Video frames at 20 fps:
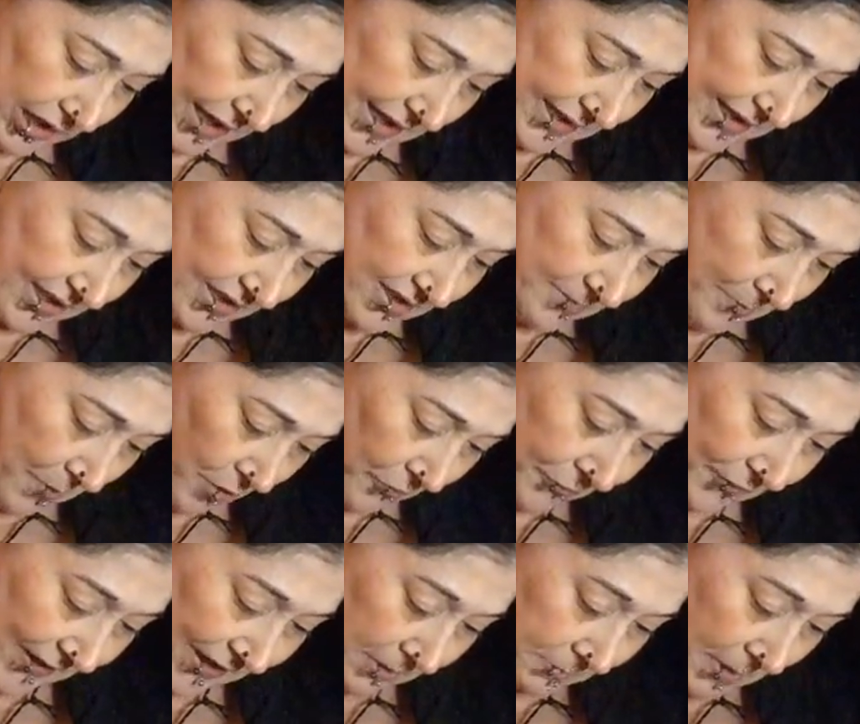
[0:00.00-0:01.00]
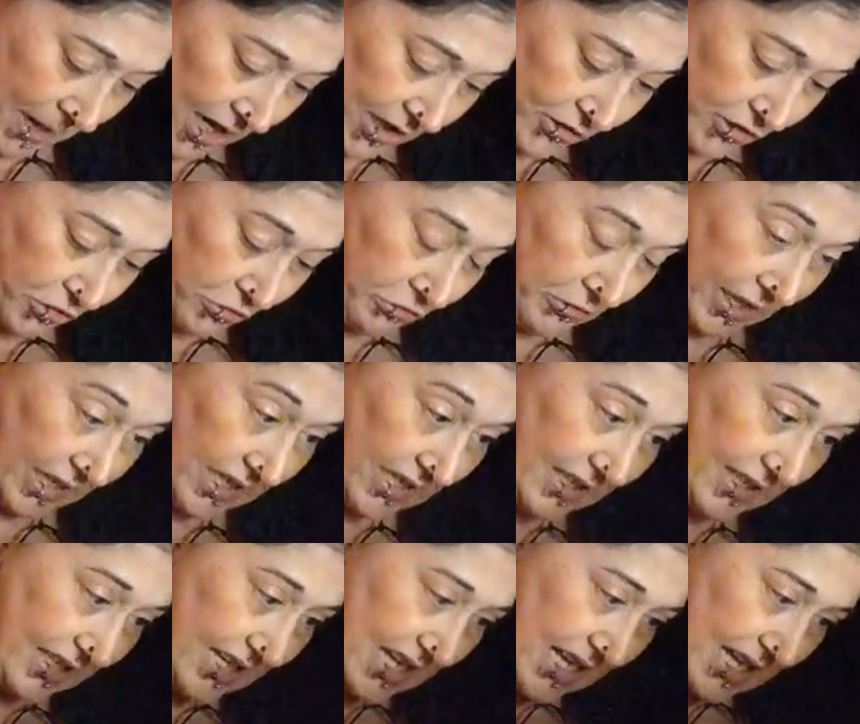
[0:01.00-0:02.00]
like a small figure by a tree
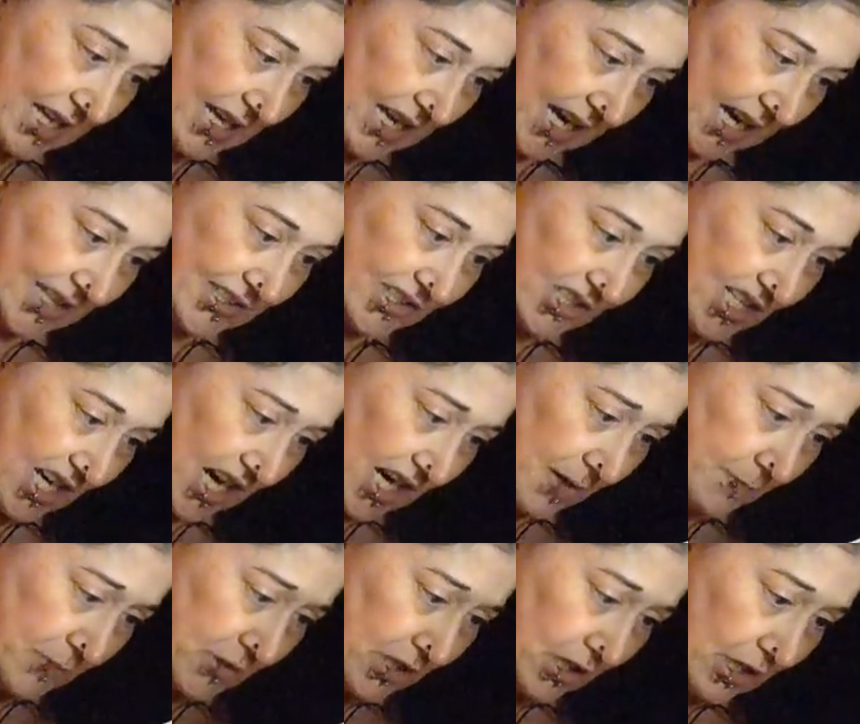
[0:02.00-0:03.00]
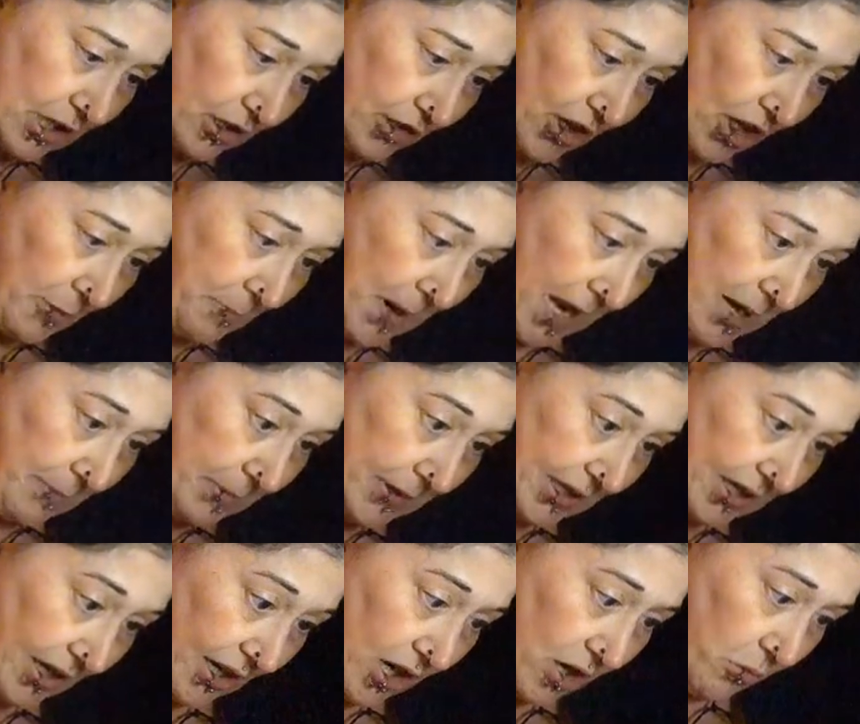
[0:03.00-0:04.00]
and typed, "Your
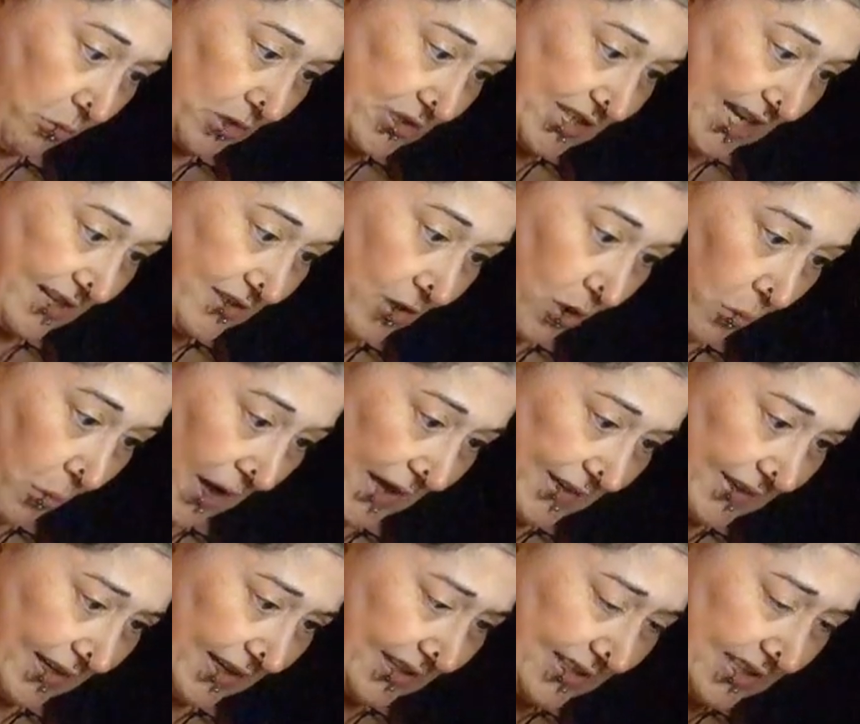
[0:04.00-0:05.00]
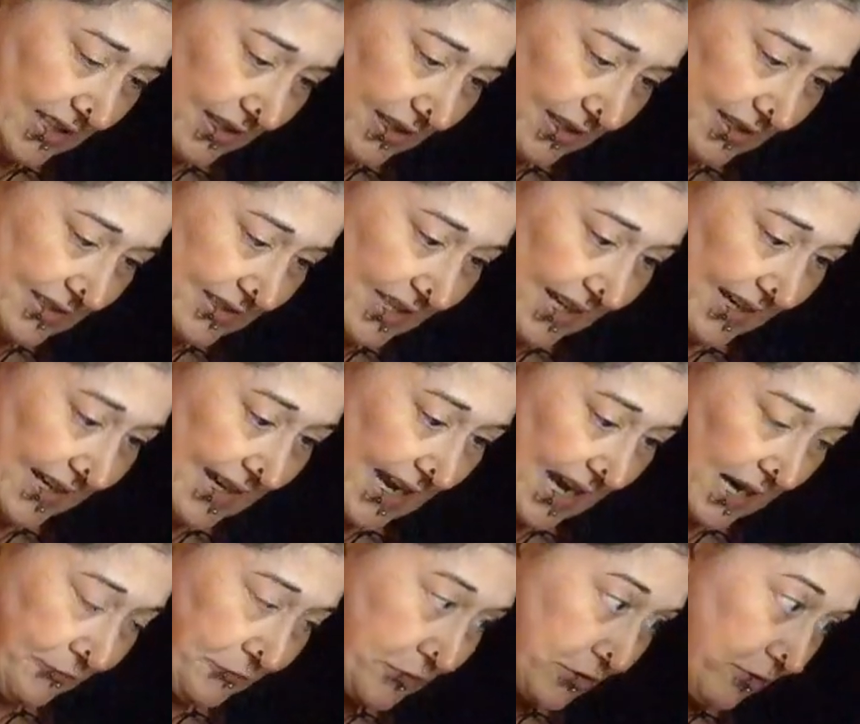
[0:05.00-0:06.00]
baby girl was at your wedding day
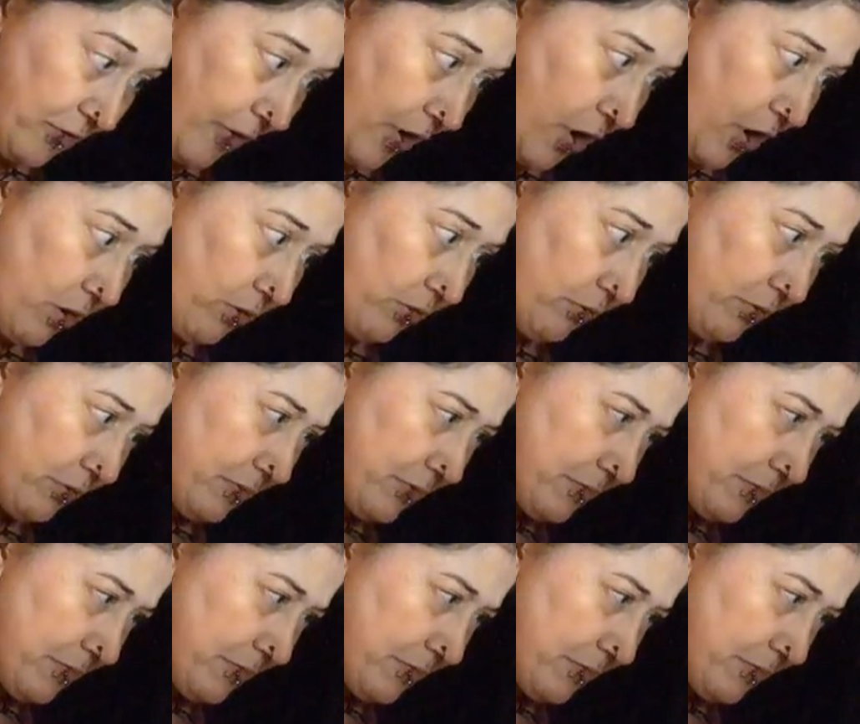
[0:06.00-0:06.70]
after all."